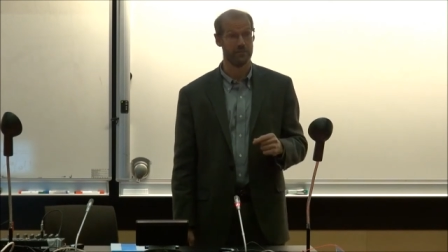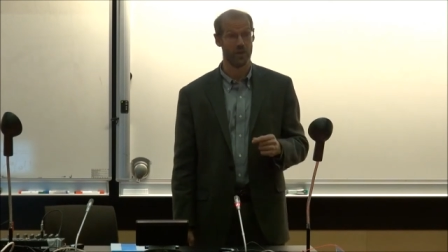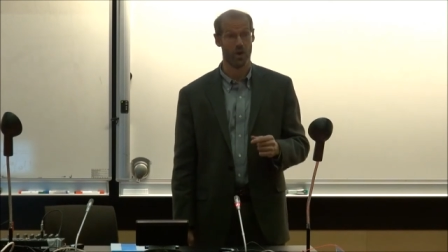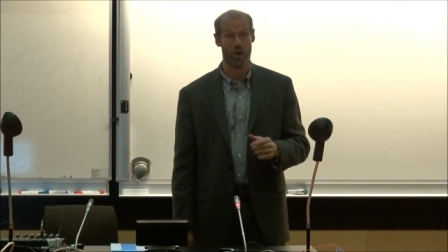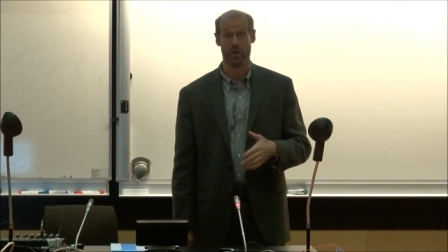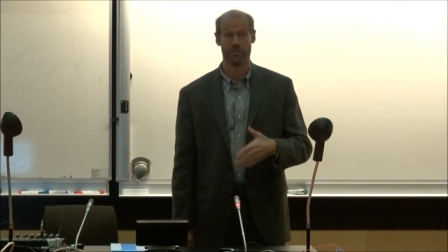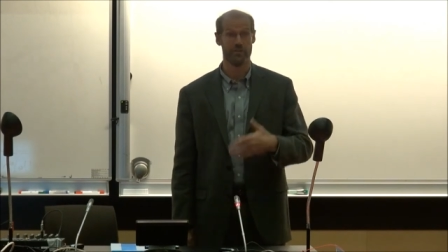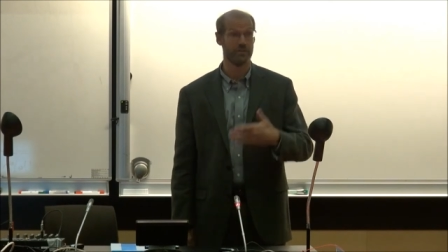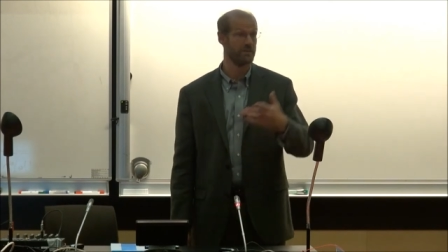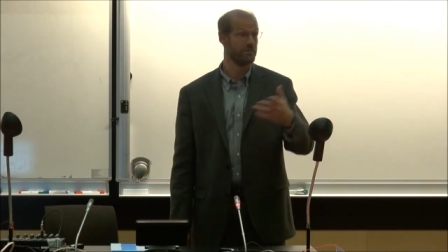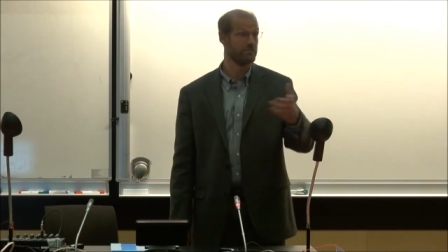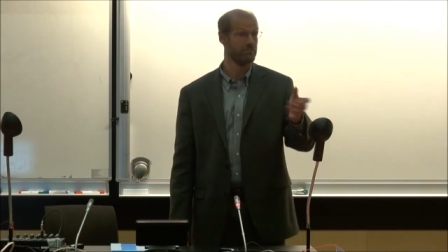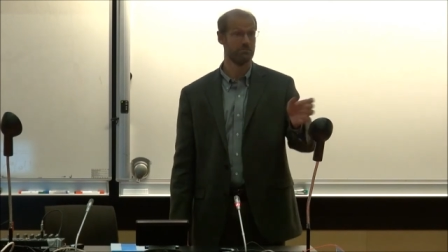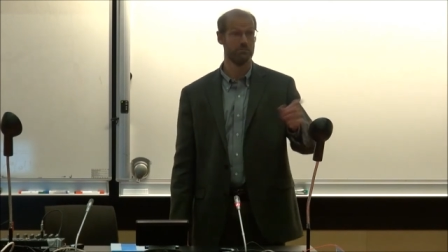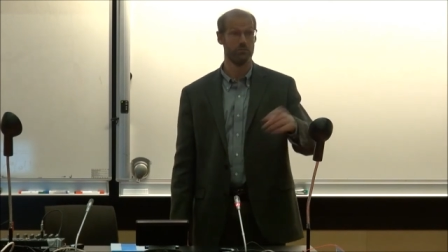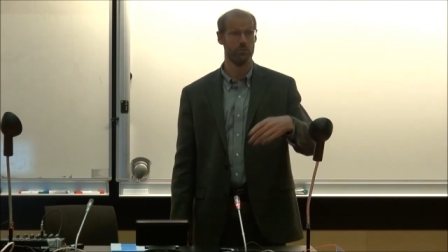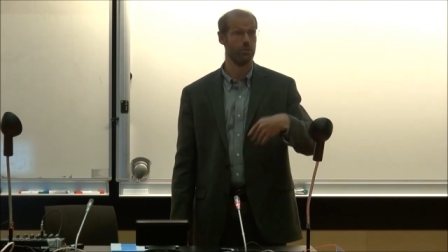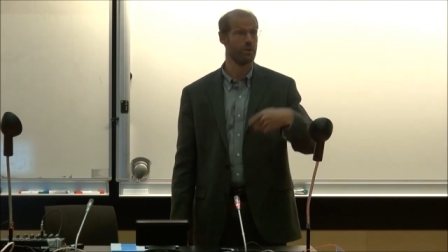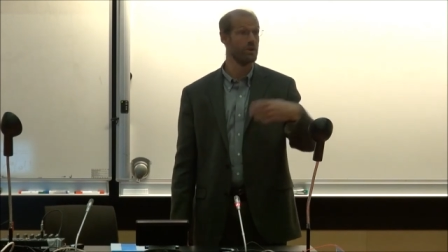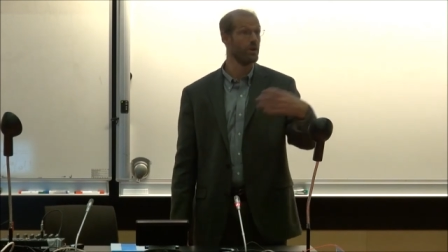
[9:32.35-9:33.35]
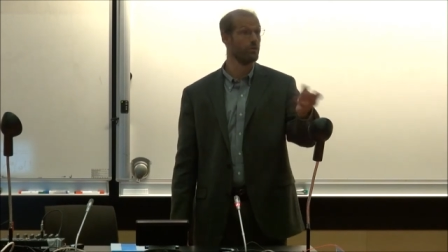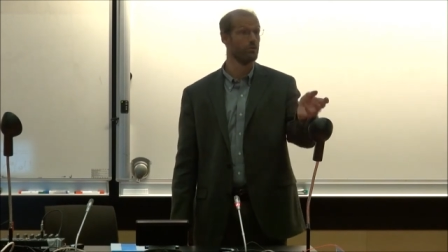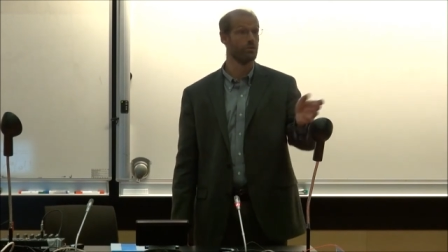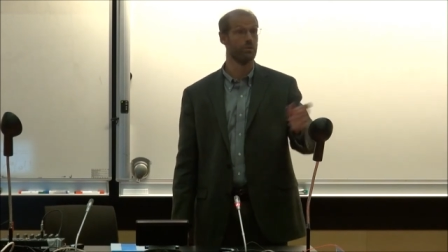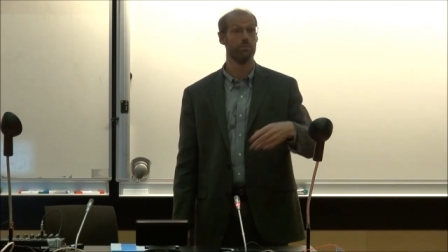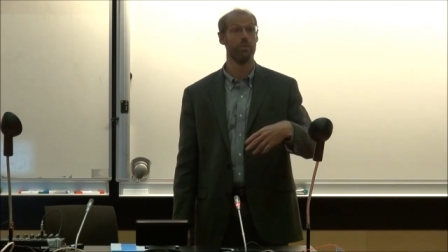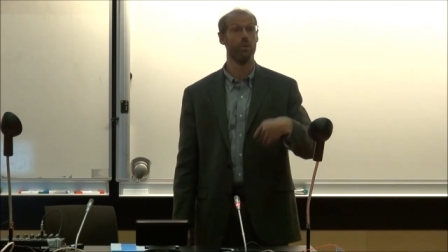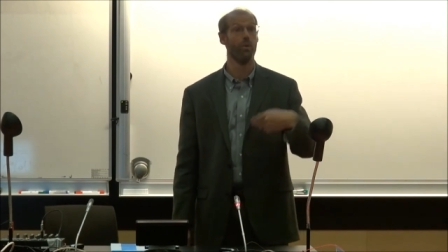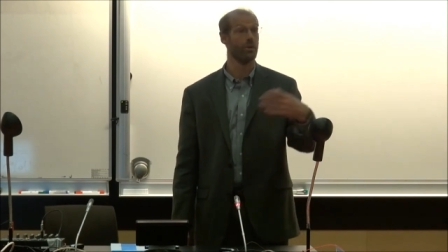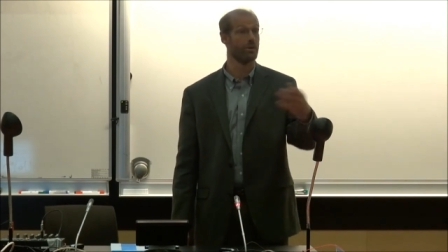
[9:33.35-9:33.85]
Often, we don't
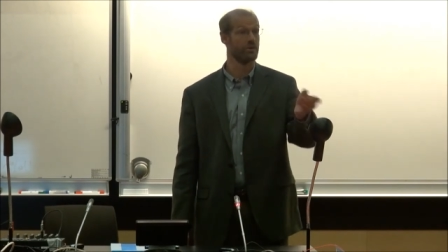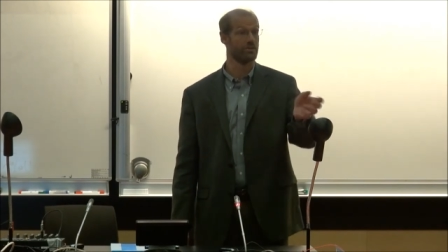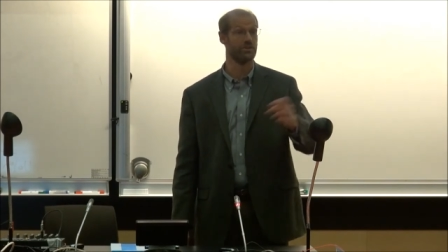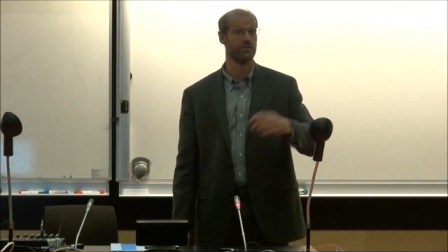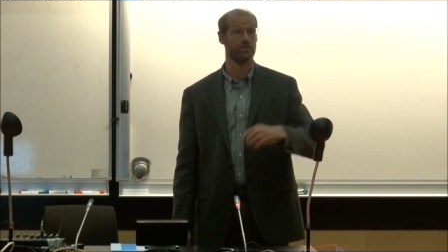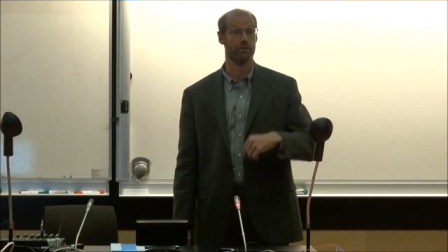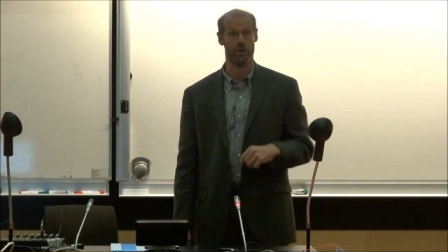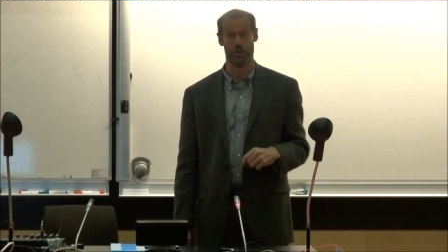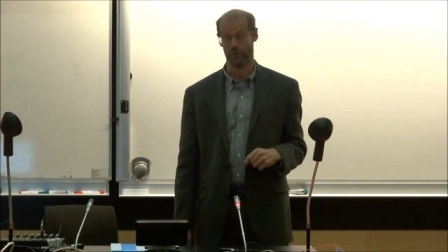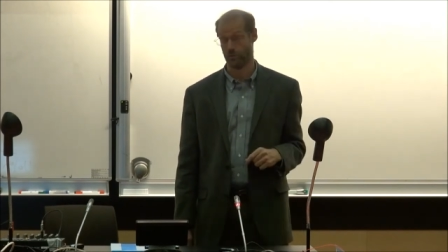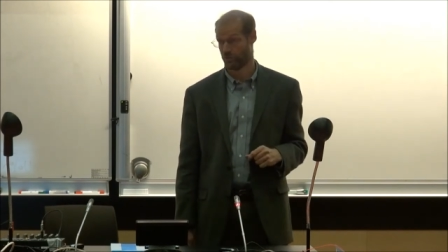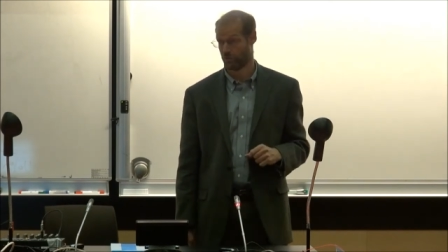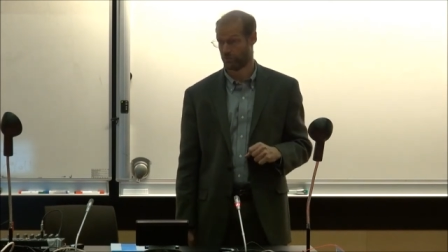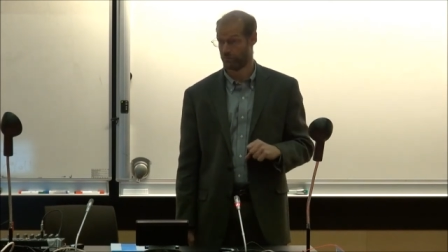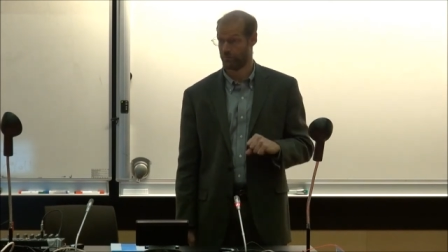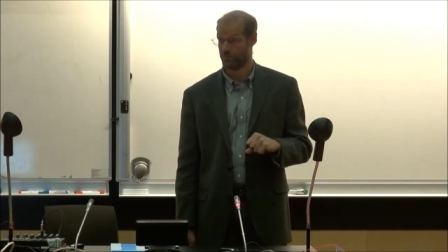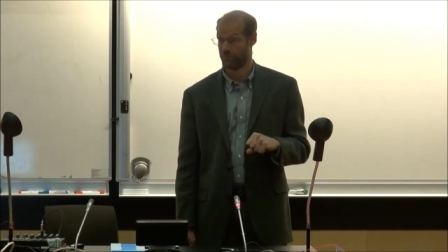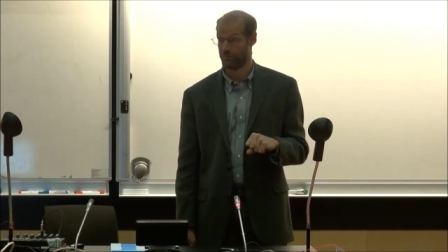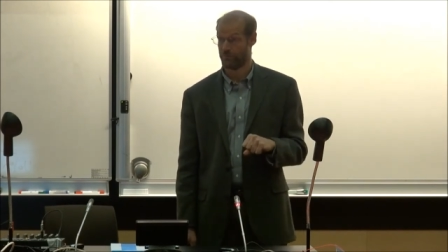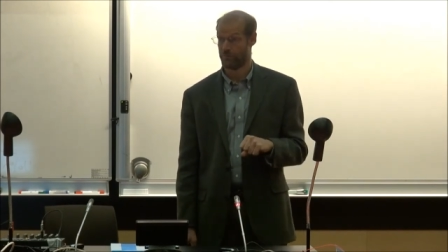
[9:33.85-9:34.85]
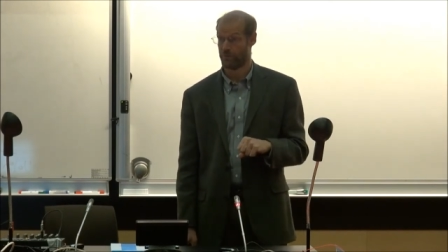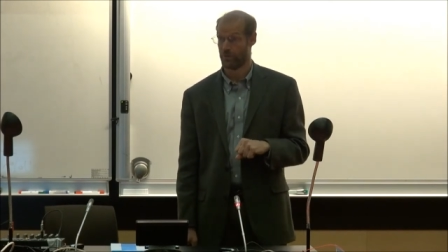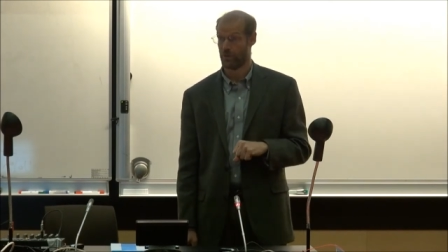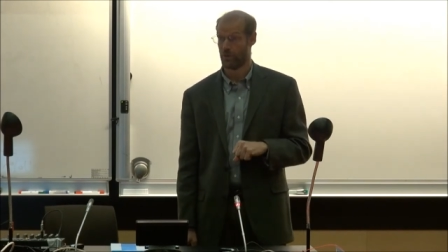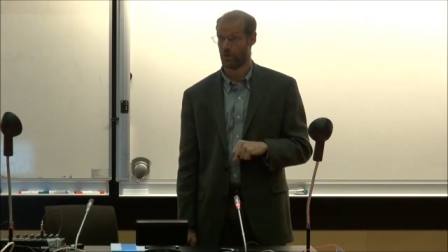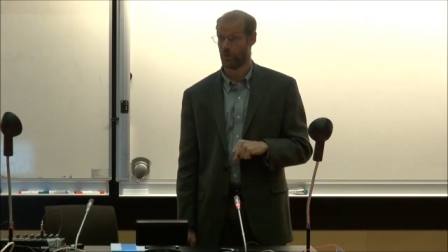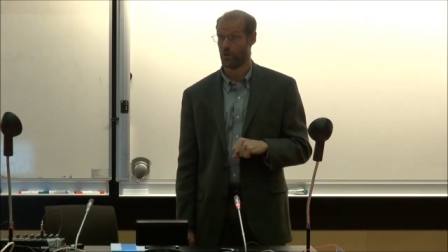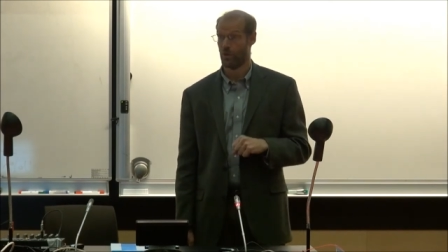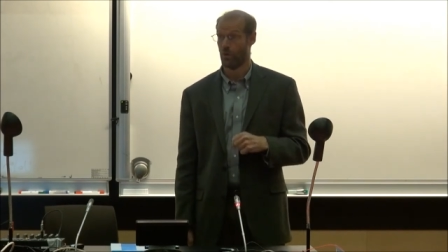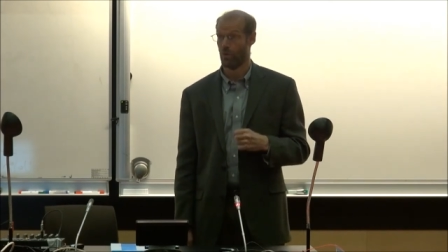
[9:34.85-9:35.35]
report zeros.
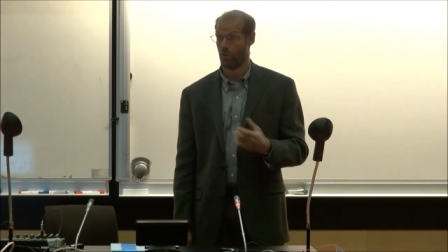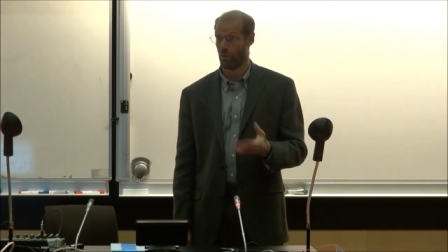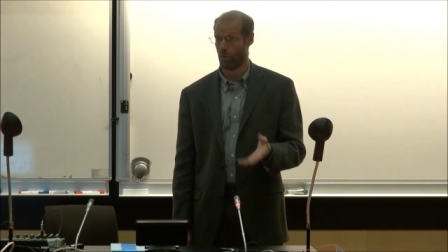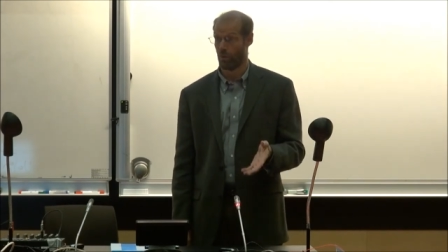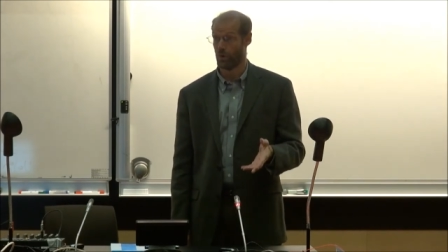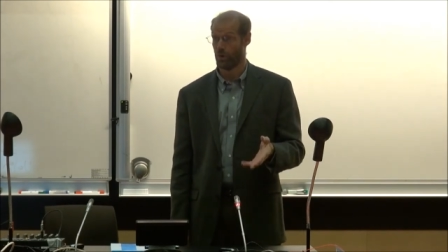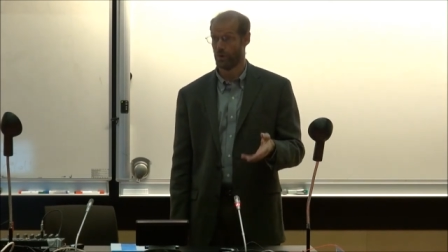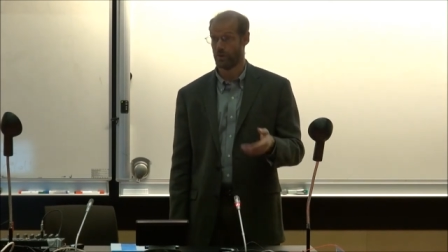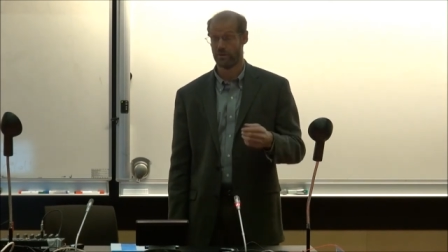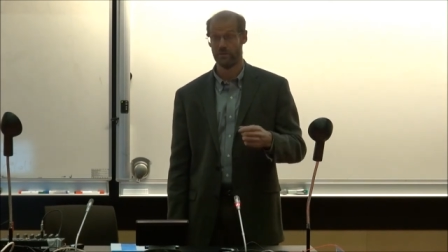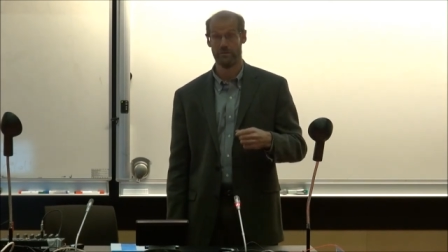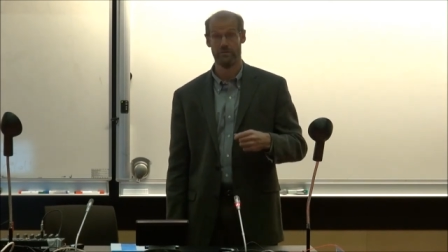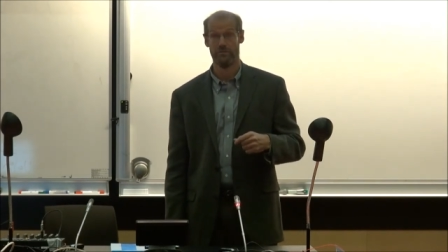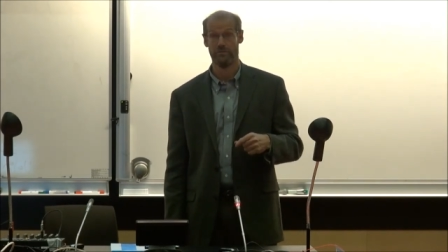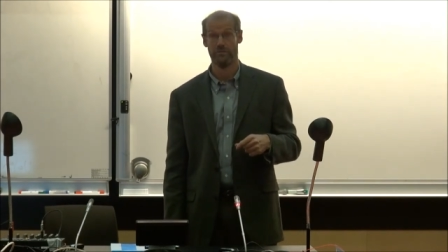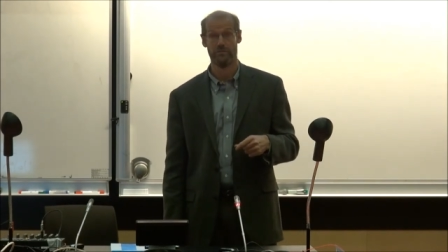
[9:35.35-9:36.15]
Or